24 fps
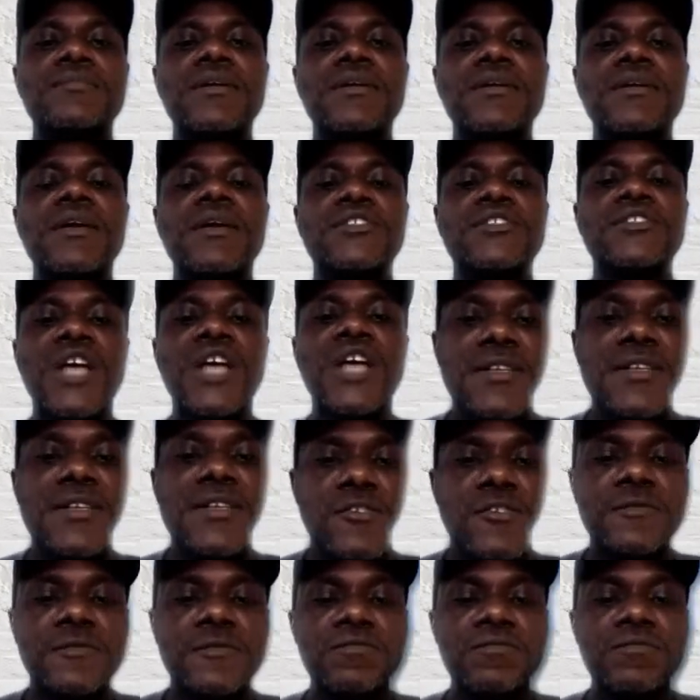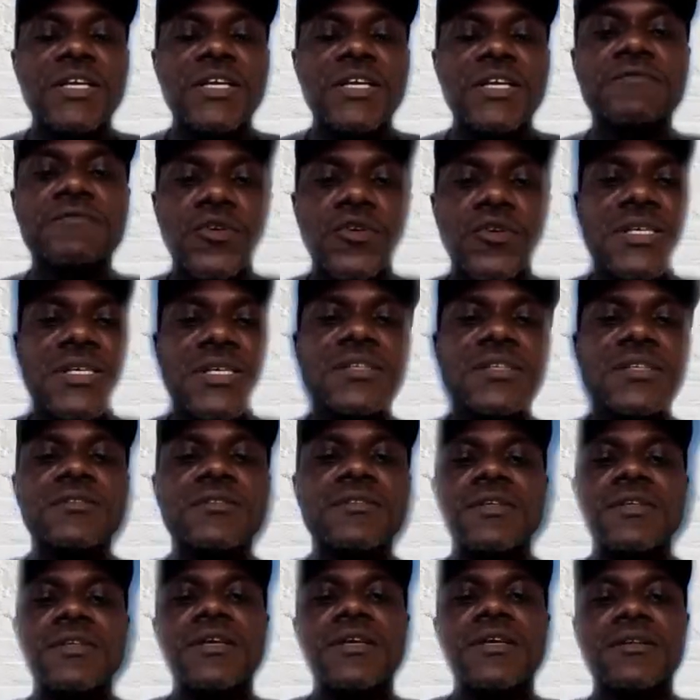a chance in voting
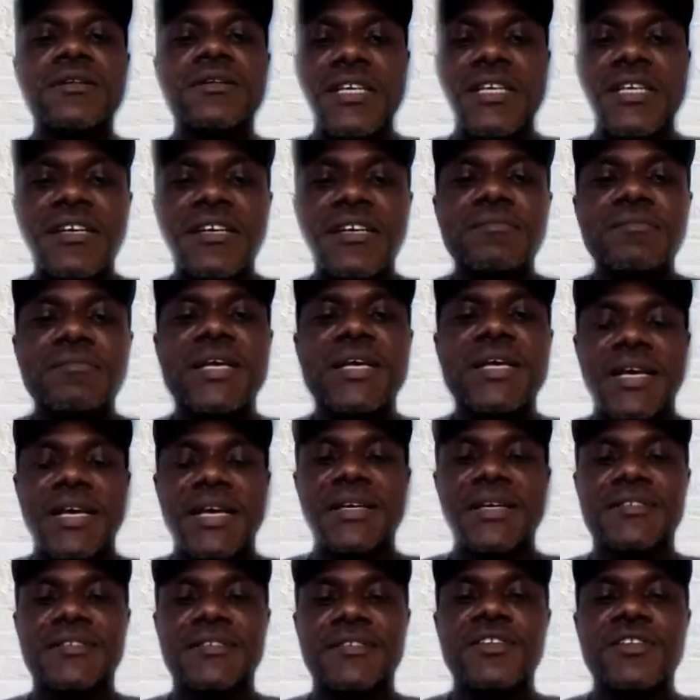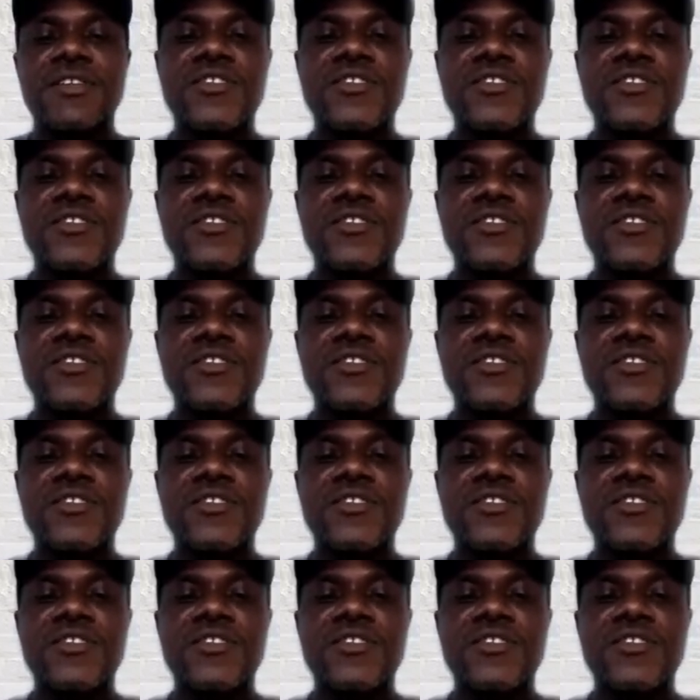him in,